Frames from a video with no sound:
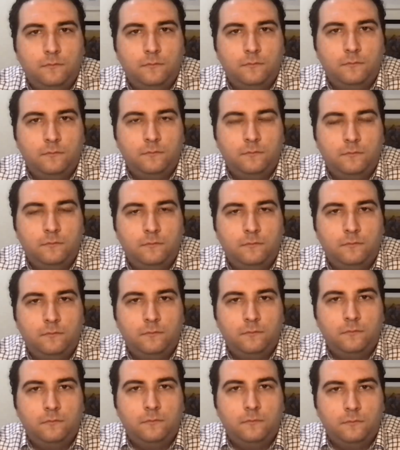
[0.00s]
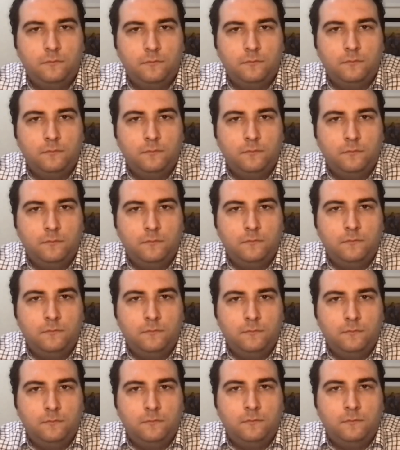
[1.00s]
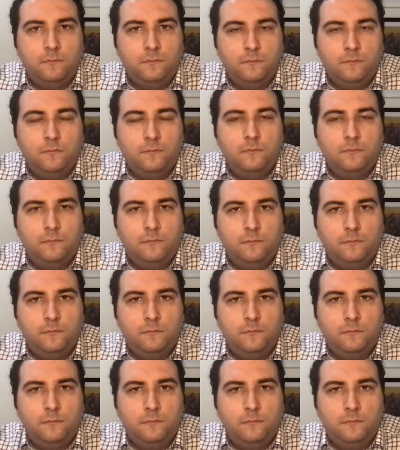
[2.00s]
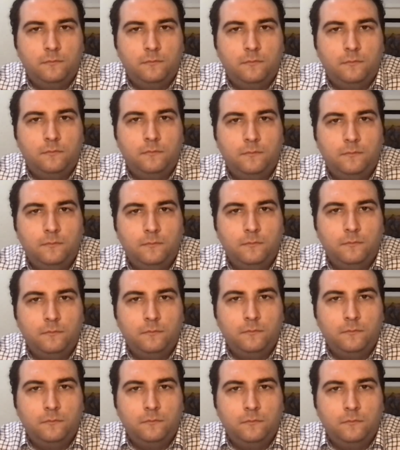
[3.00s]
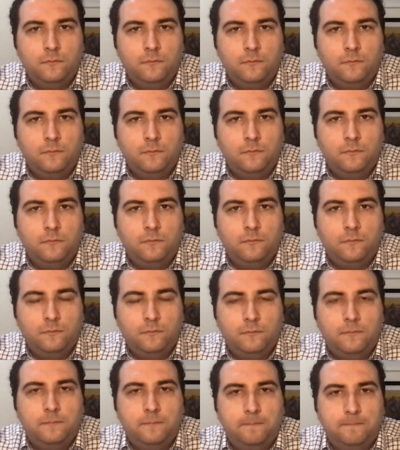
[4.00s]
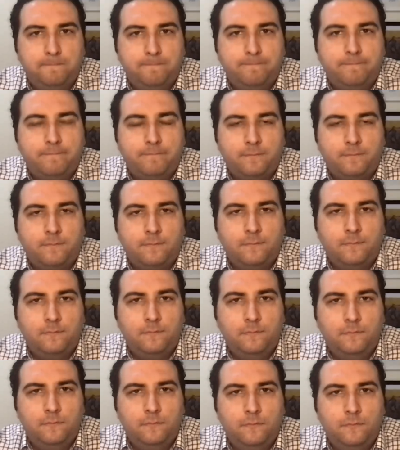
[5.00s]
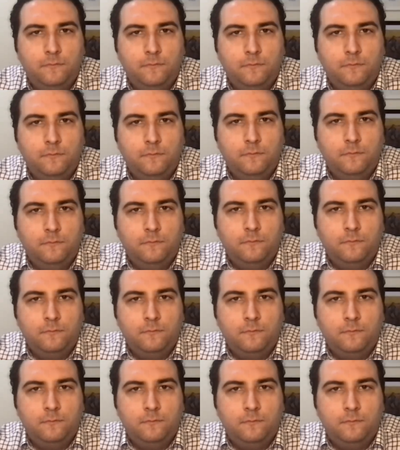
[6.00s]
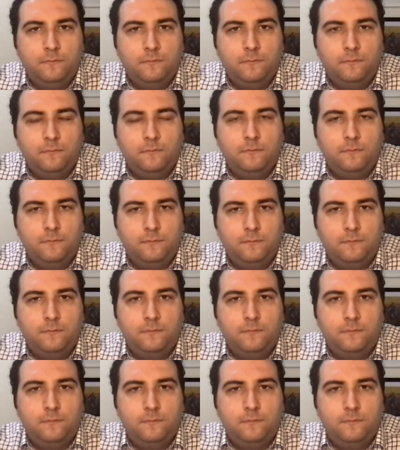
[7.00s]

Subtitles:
[no speech]